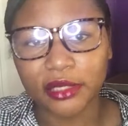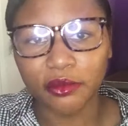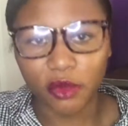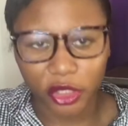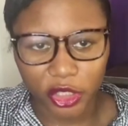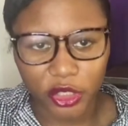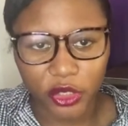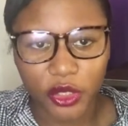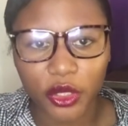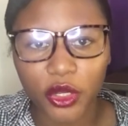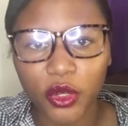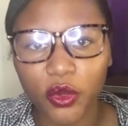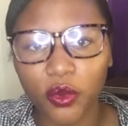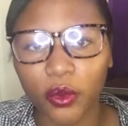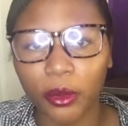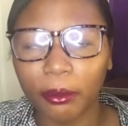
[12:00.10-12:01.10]
much
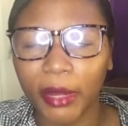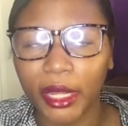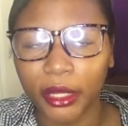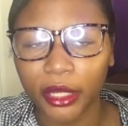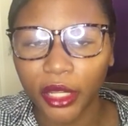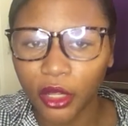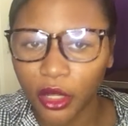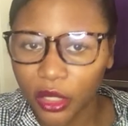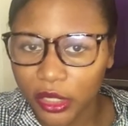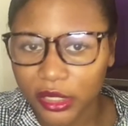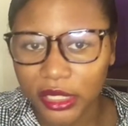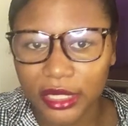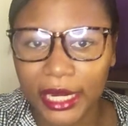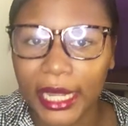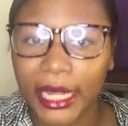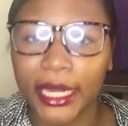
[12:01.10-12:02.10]
when my cousin
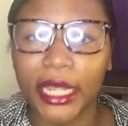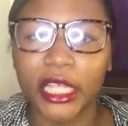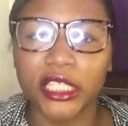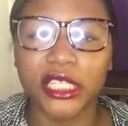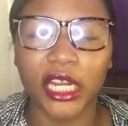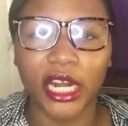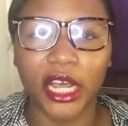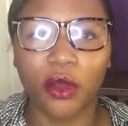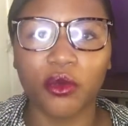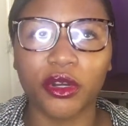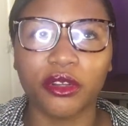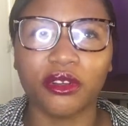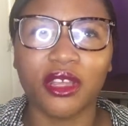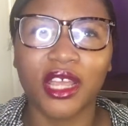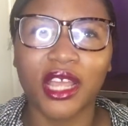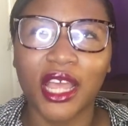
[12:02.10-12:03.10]
died. It's not I
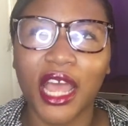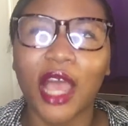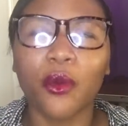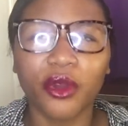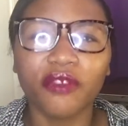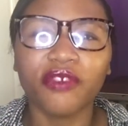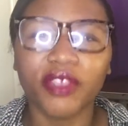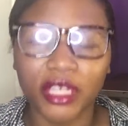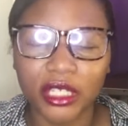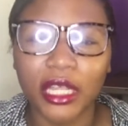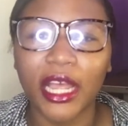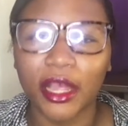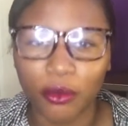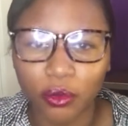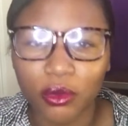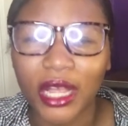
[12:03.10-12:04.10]
want to feel,
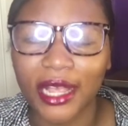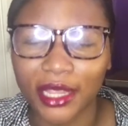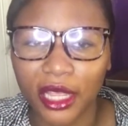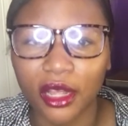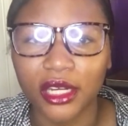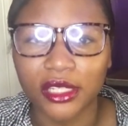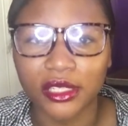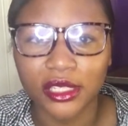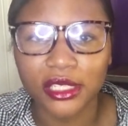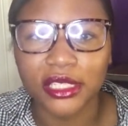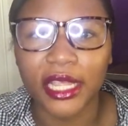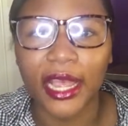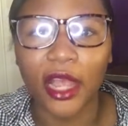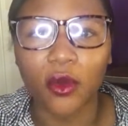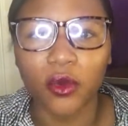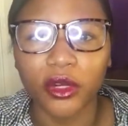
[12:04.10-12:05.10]
I can't honestly say
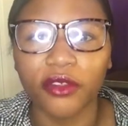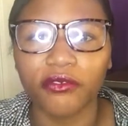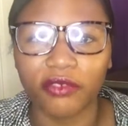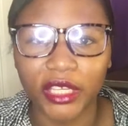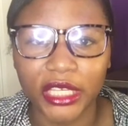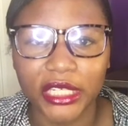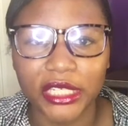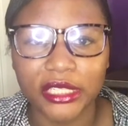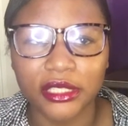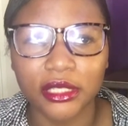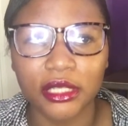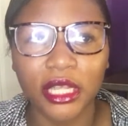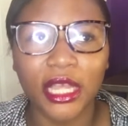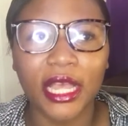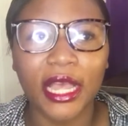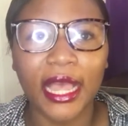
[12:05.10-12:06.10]
I want to feel it
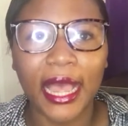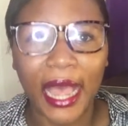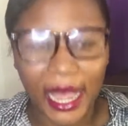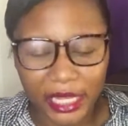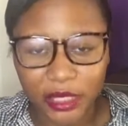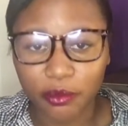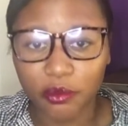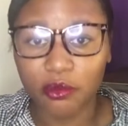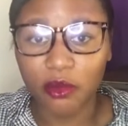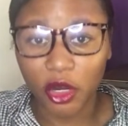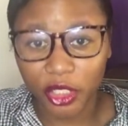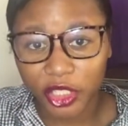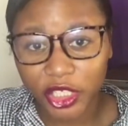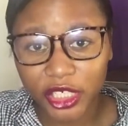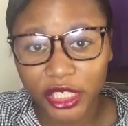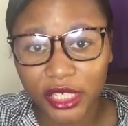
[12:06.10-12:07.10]
as
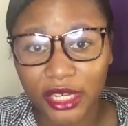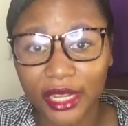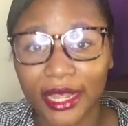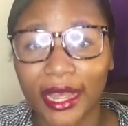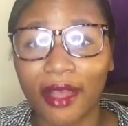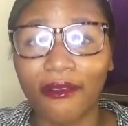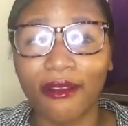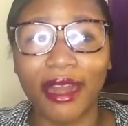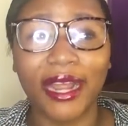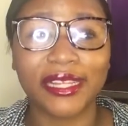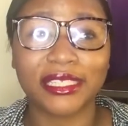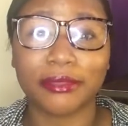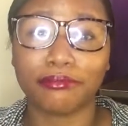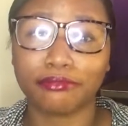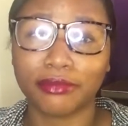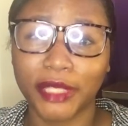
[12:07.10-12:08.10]
much or as
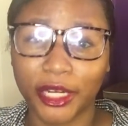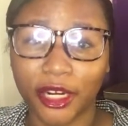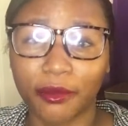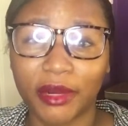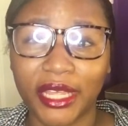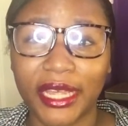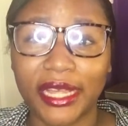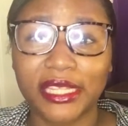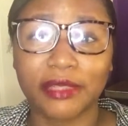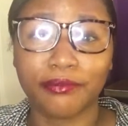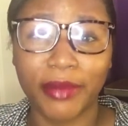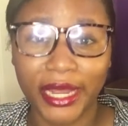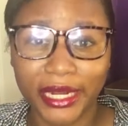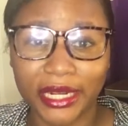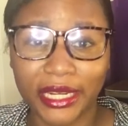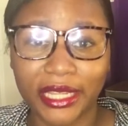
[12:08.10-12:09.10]
terribly, as
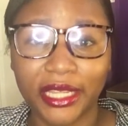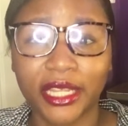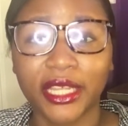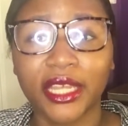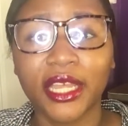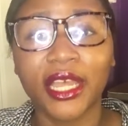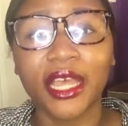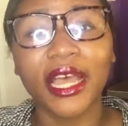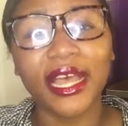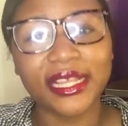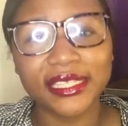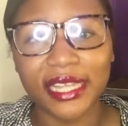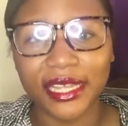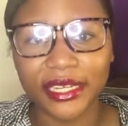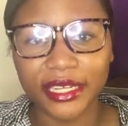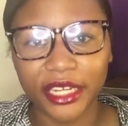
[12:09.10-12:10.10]
badly as
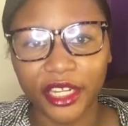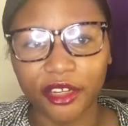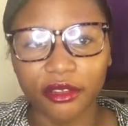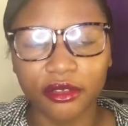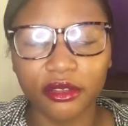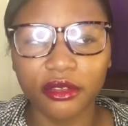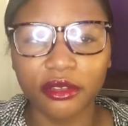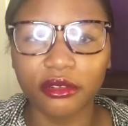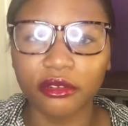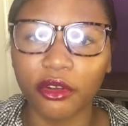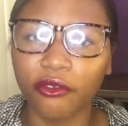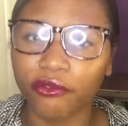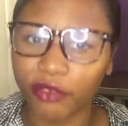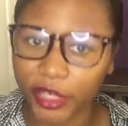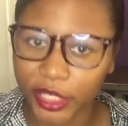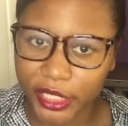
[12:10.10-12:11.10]
I did the
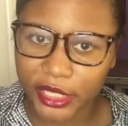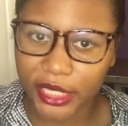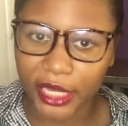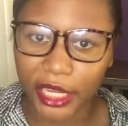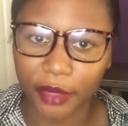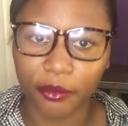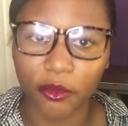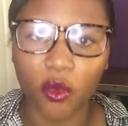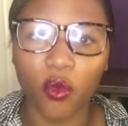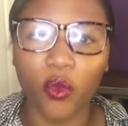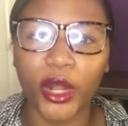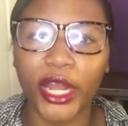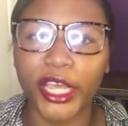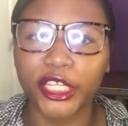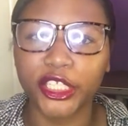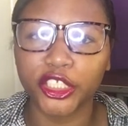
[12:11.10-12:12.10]
first time when
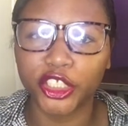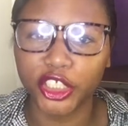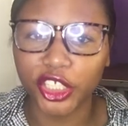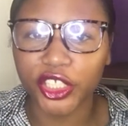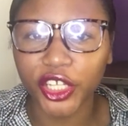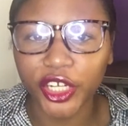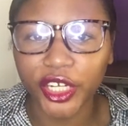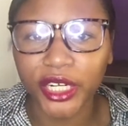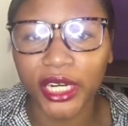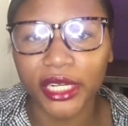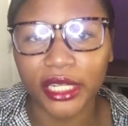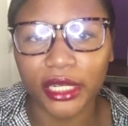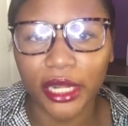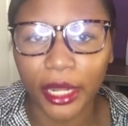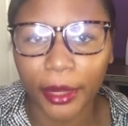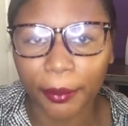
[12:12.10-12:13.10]
I just heard that it
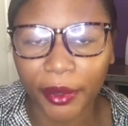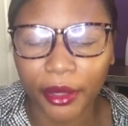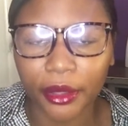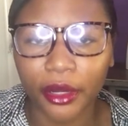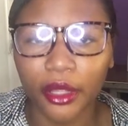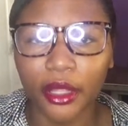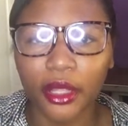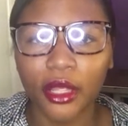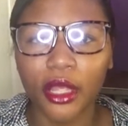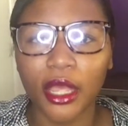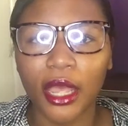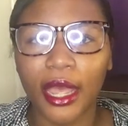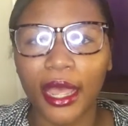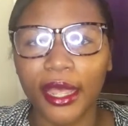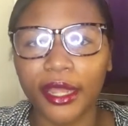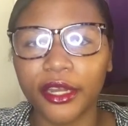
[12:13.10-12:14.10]
happened.
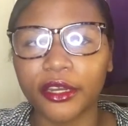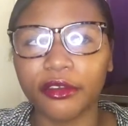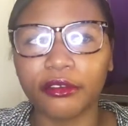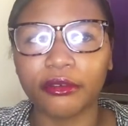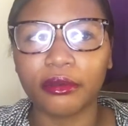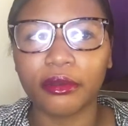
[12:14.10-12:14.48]
I didn't,